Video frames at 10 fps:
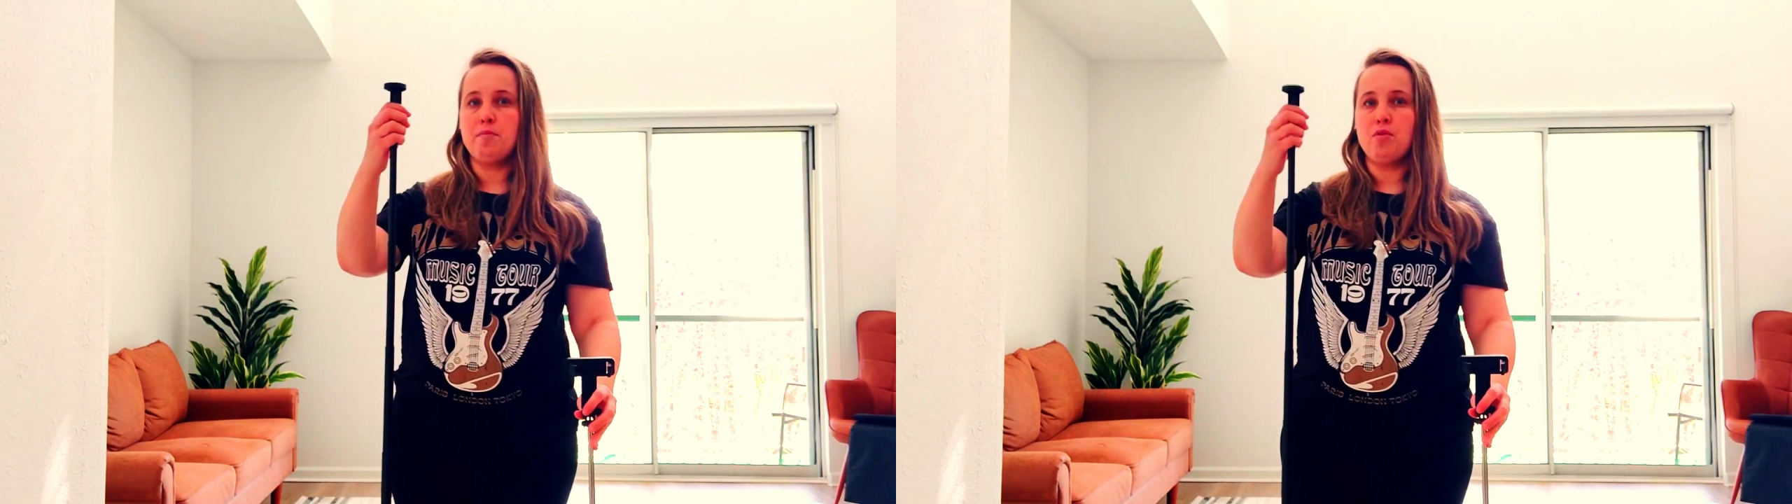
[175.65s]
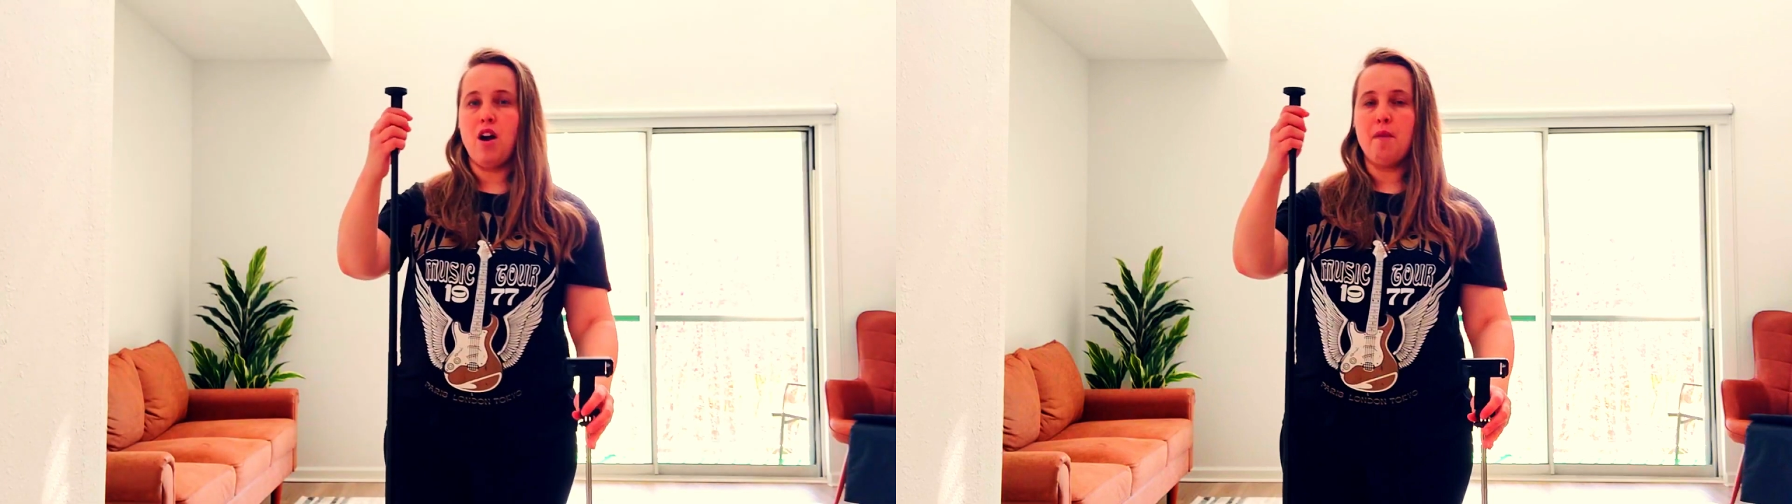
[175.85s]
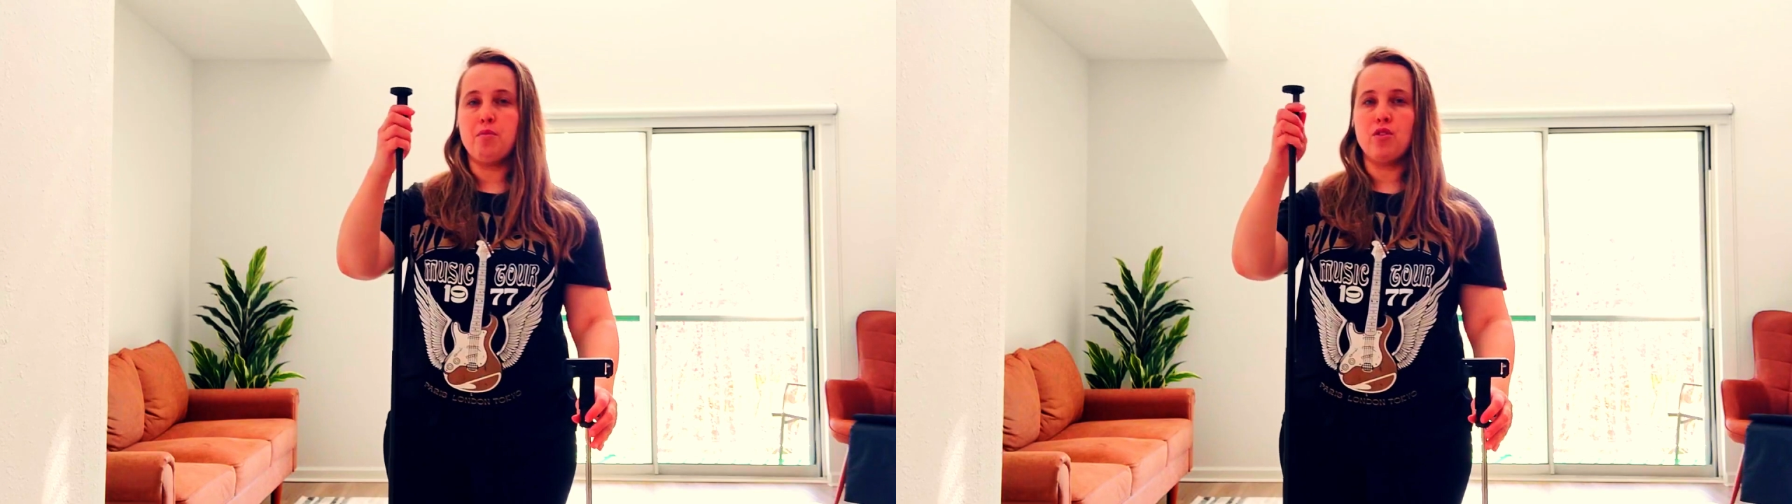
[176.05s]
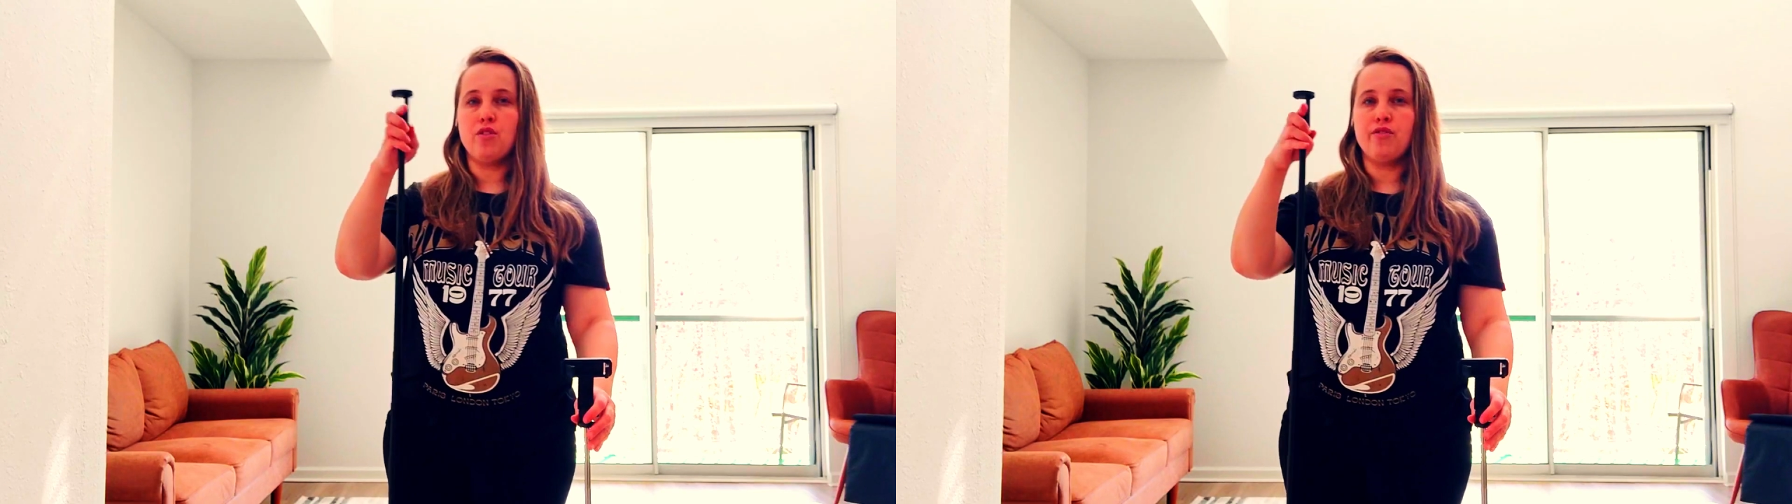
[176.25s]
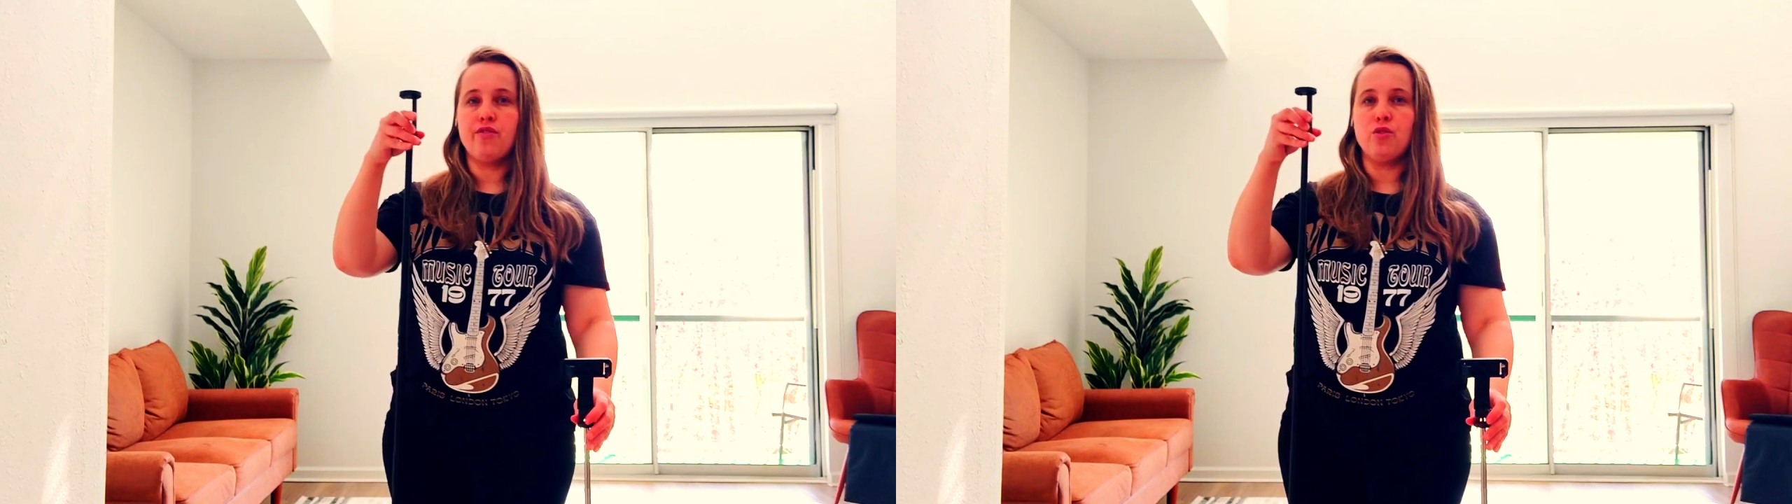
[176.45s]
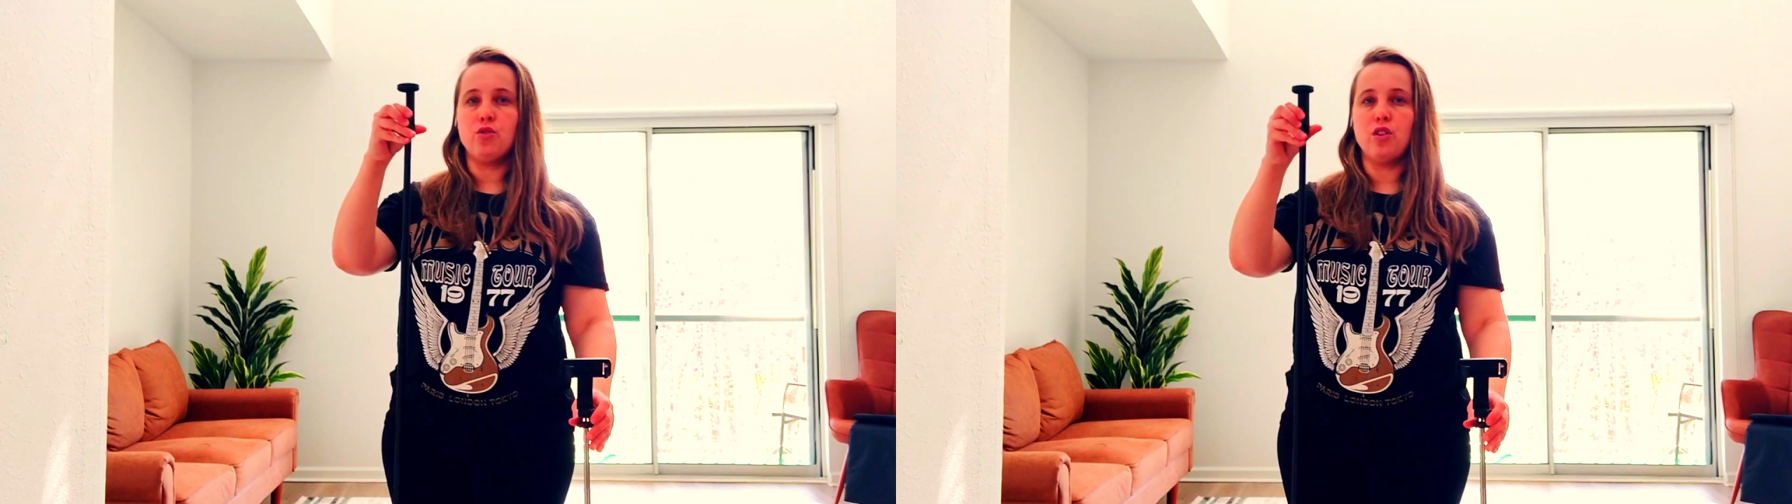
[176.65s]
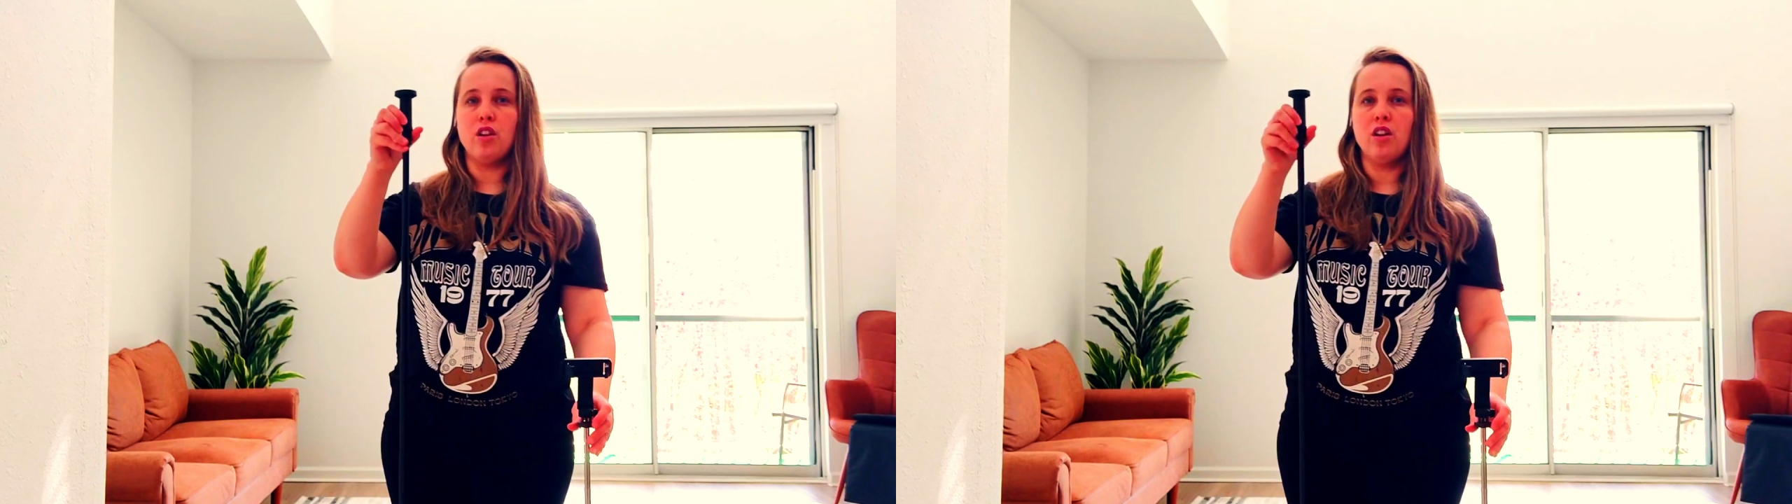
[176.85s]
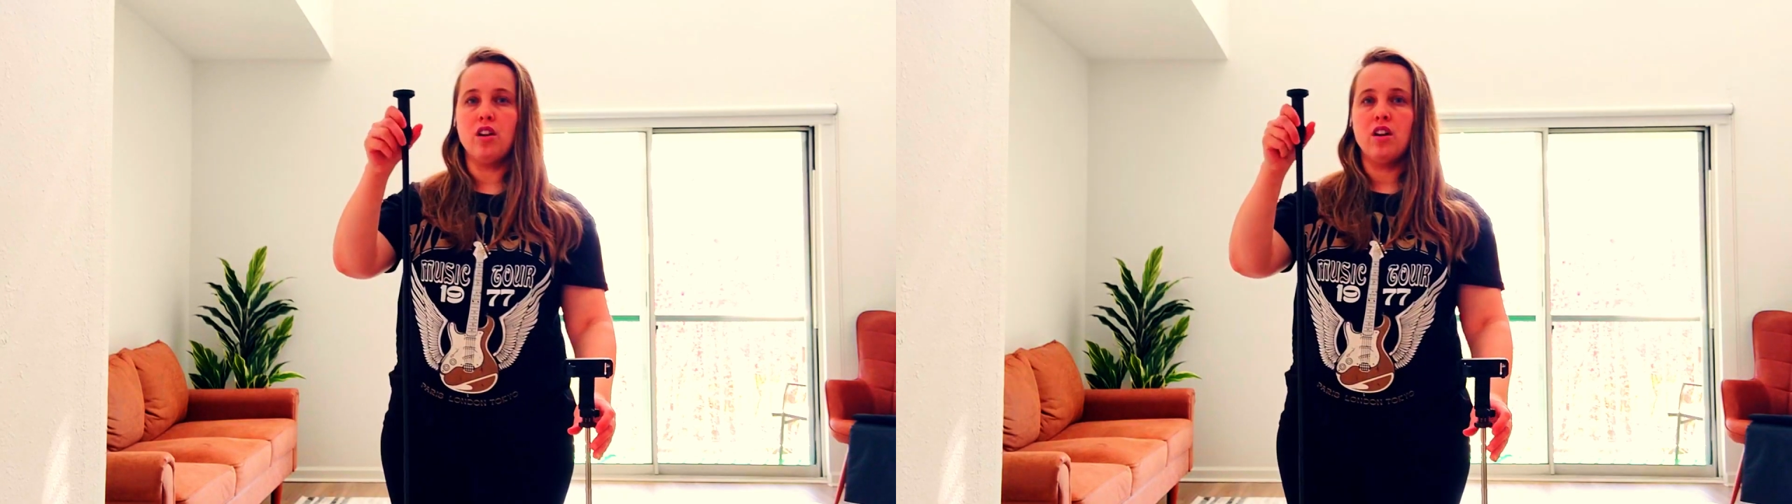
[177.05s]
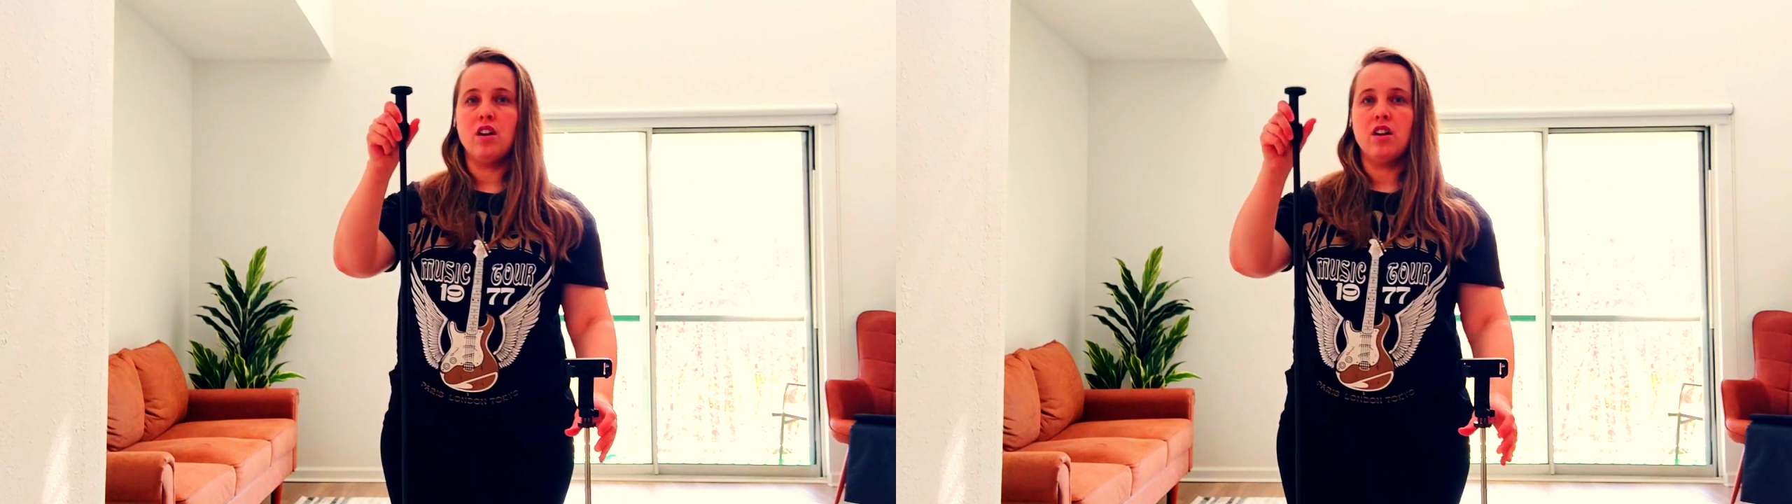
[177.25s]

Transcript: proper full